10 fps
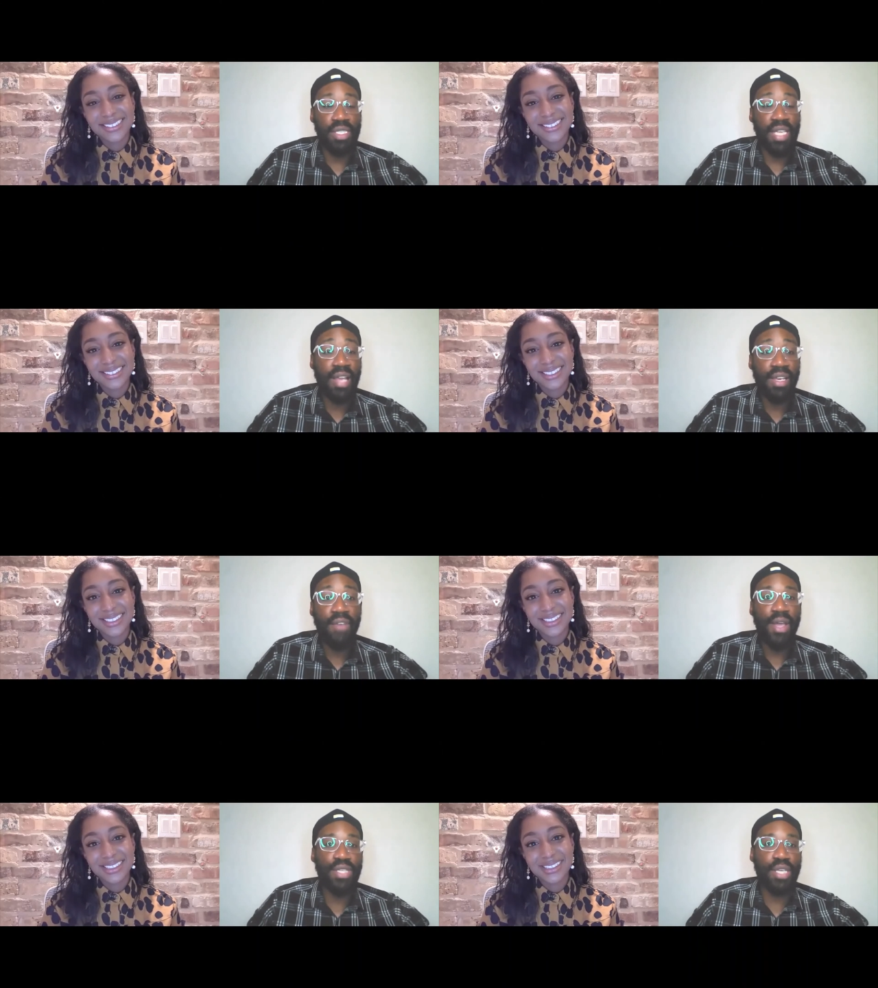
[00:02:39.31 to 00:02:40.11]
Speaker 1: And I love
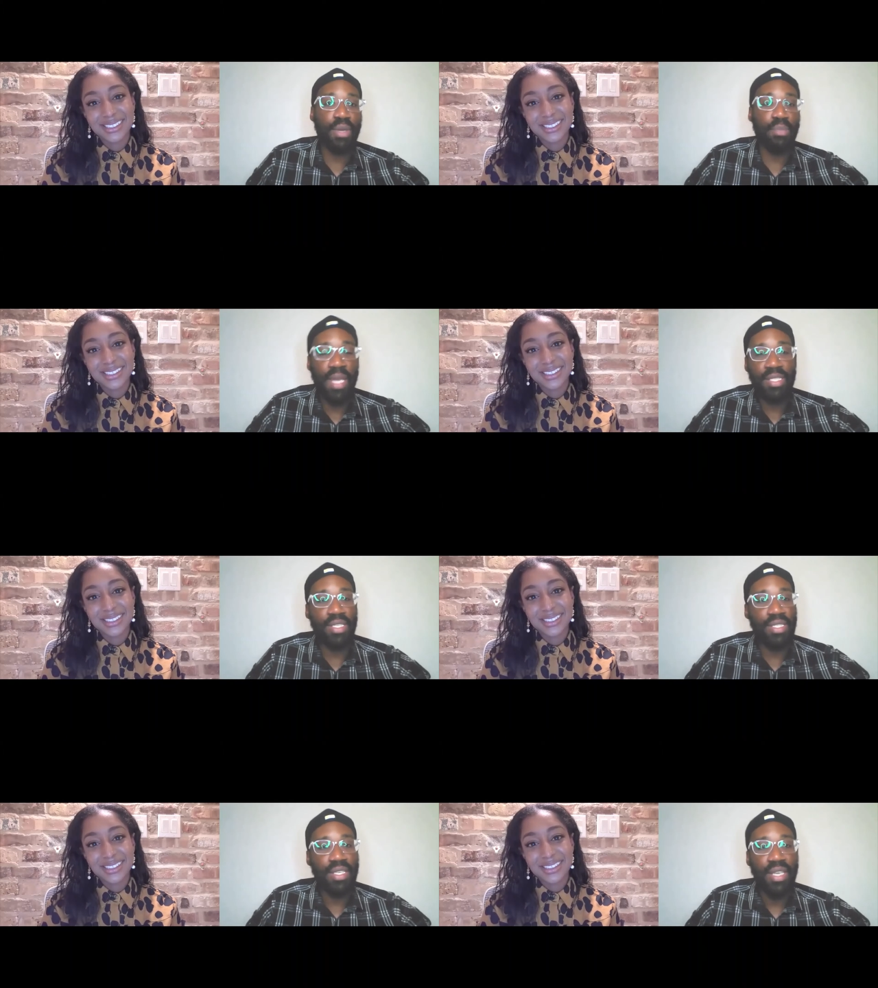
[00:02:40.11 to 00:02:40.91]
how you talk about
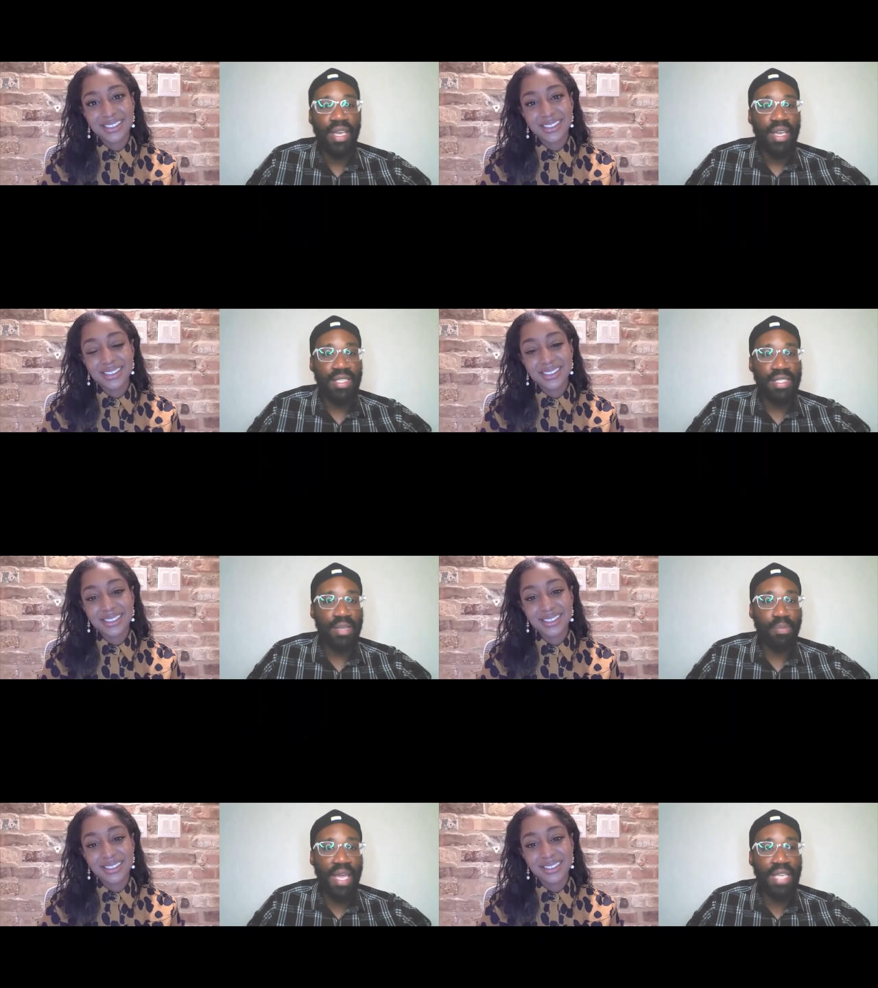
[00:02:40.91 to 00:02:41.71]
patience because
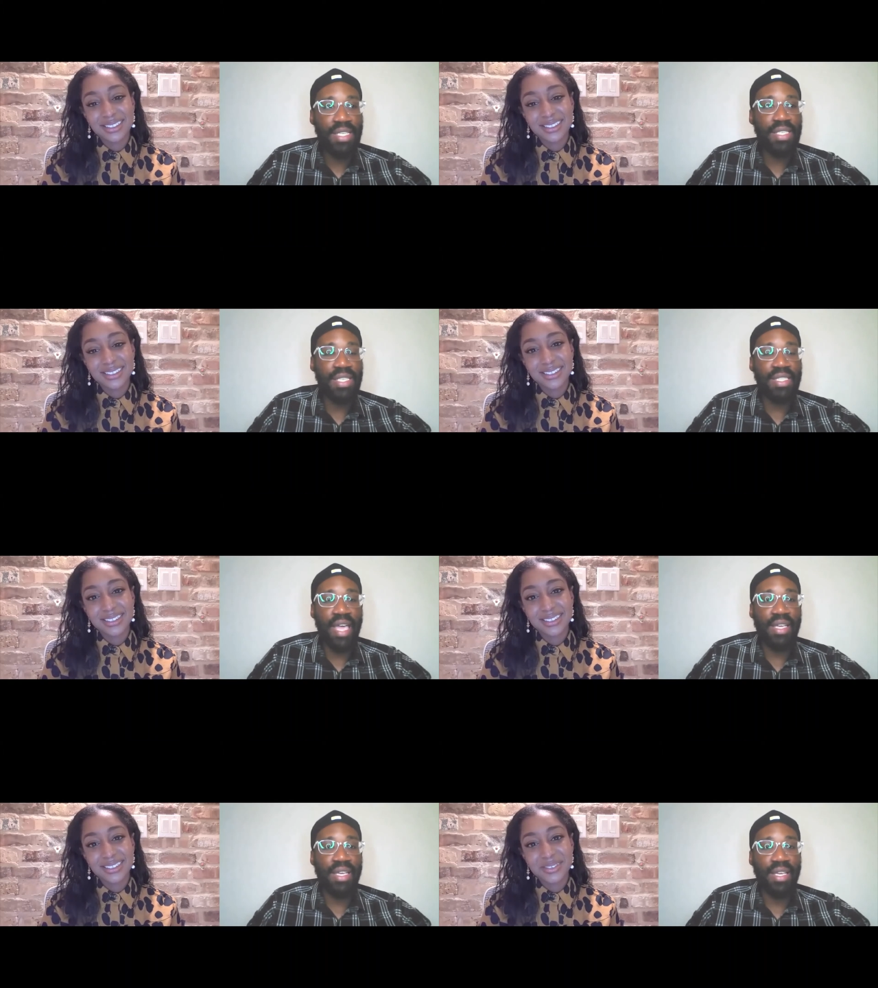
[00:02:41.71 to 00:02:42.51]
patience is
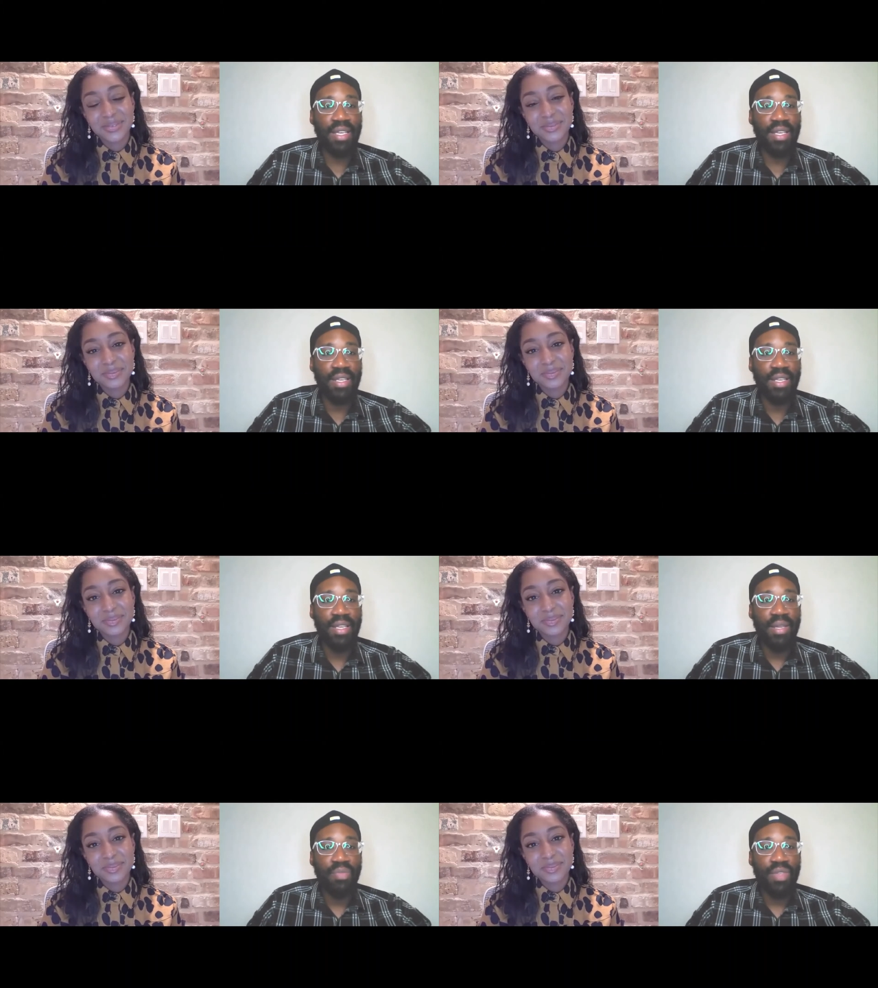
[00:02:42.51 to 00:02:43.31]
like a
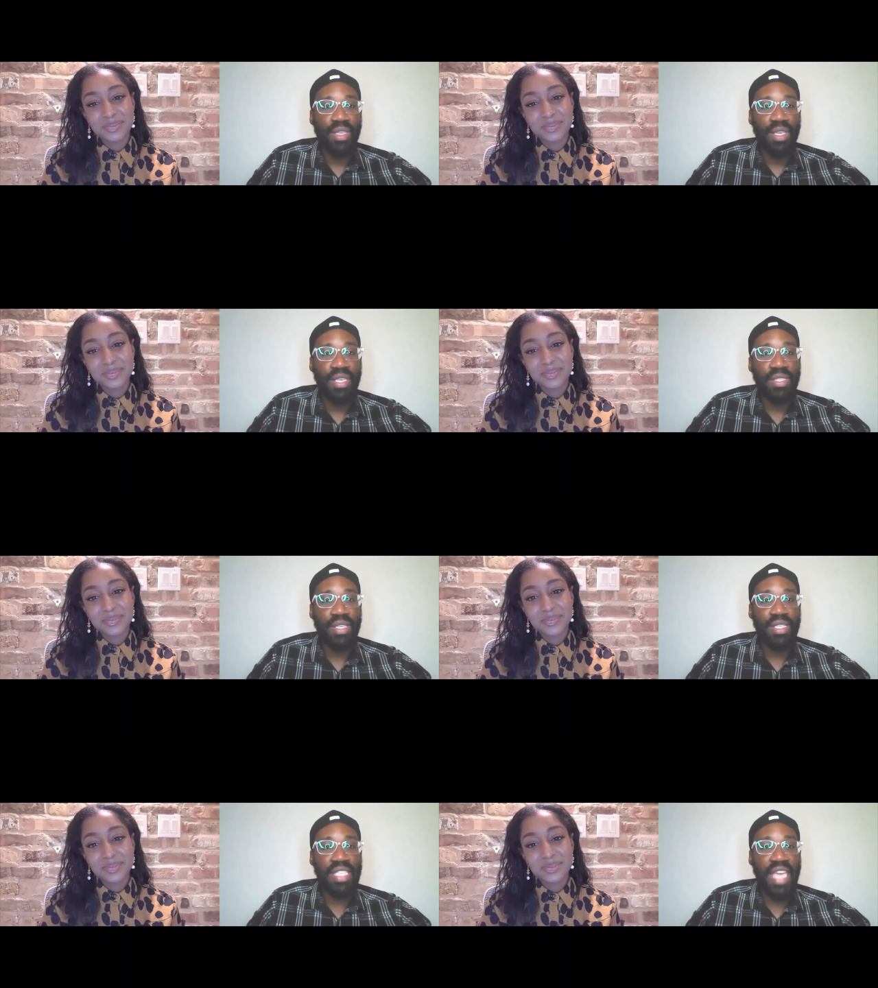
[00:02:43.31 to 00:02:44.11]
is
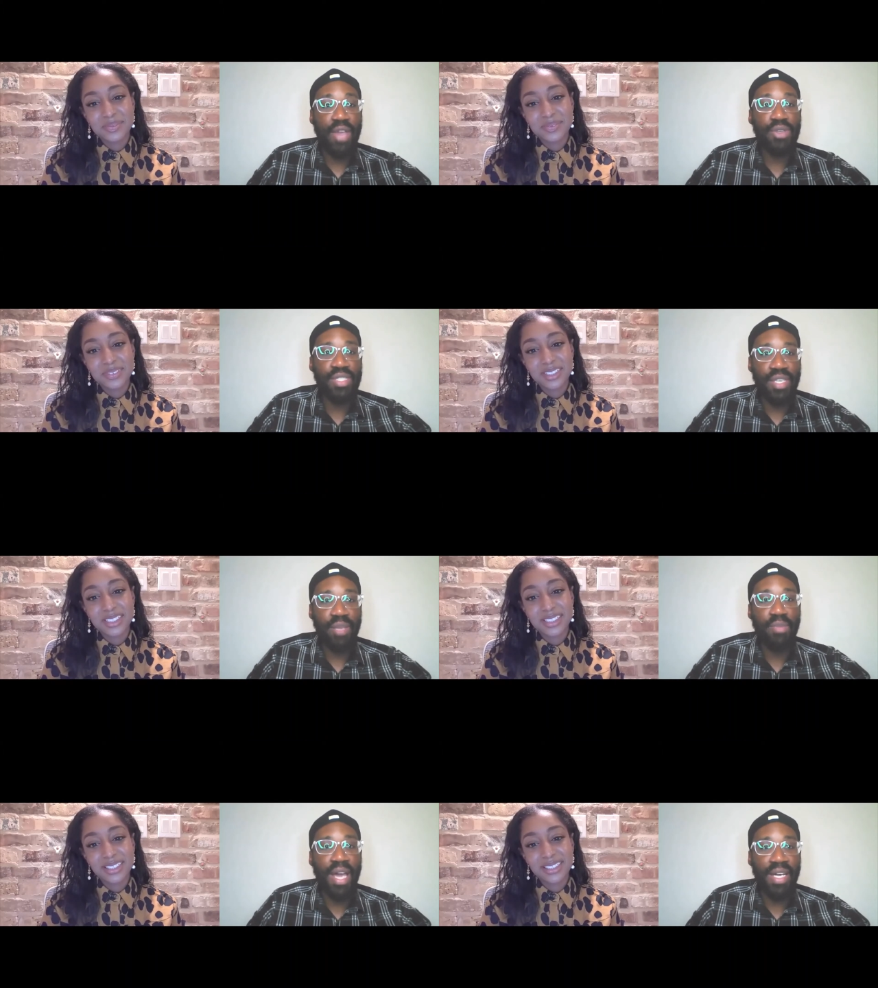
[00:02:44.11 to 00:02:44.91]
a scarce
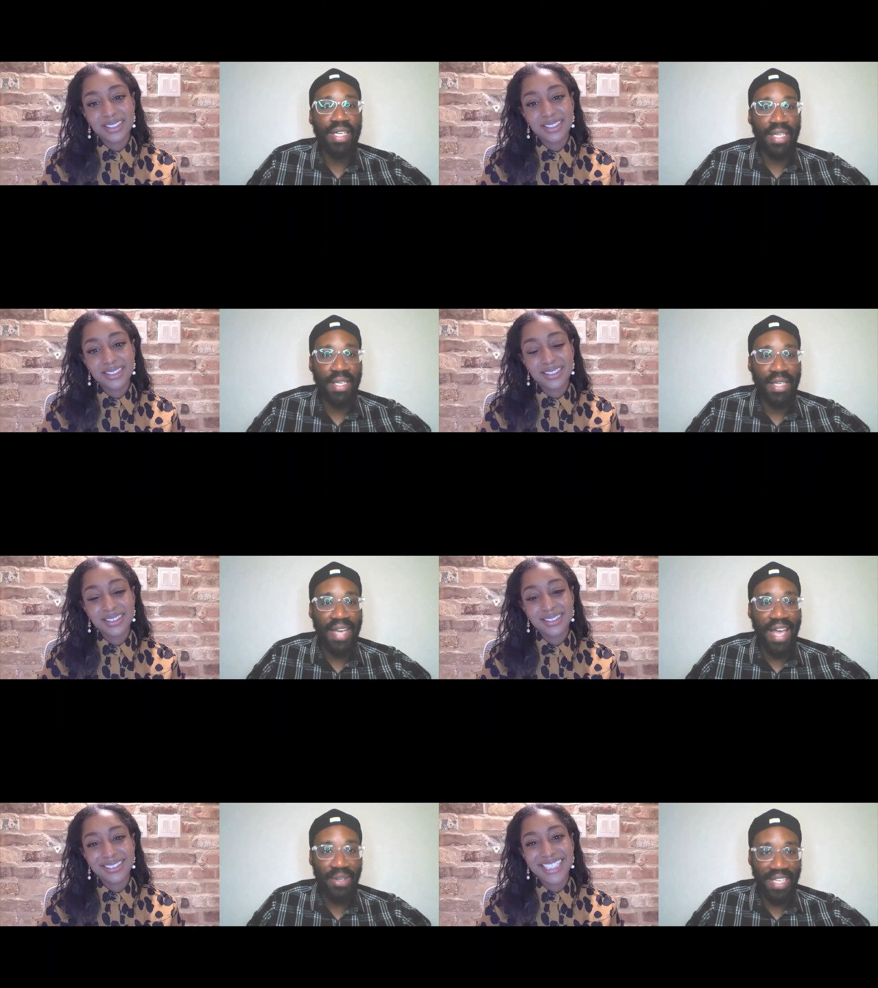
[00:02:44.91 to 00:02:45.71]
commodity
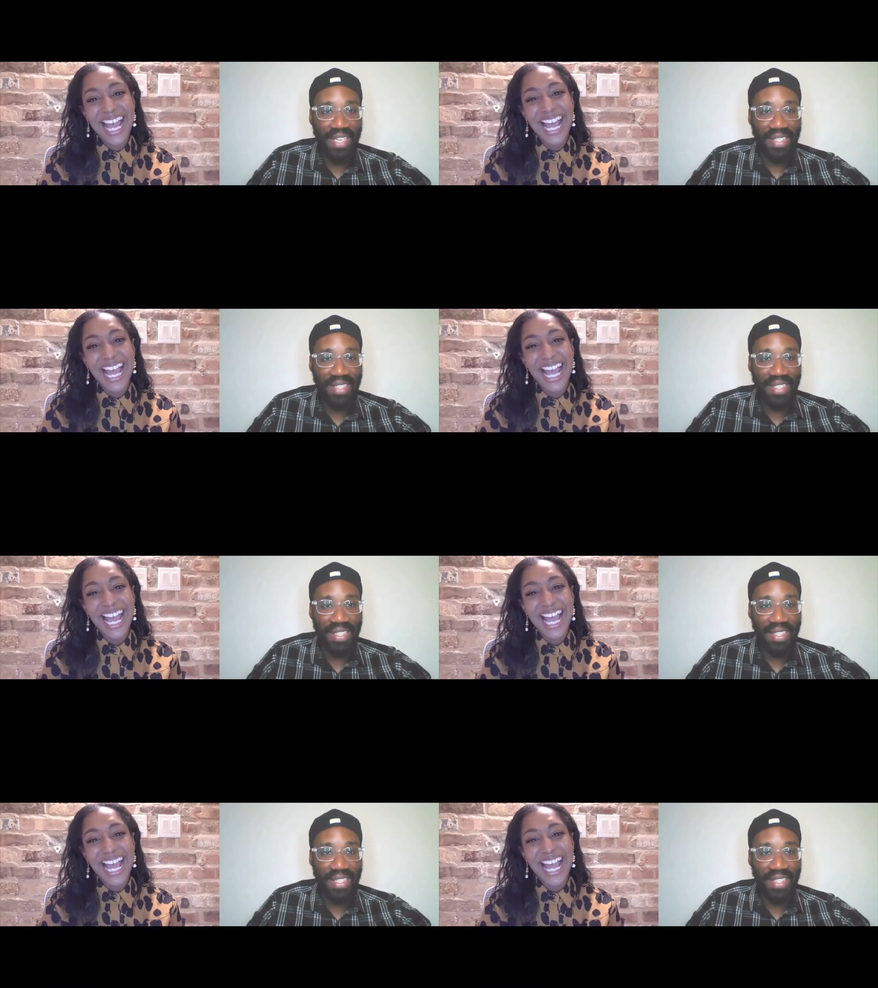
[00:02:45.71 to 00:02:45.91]
nowadays.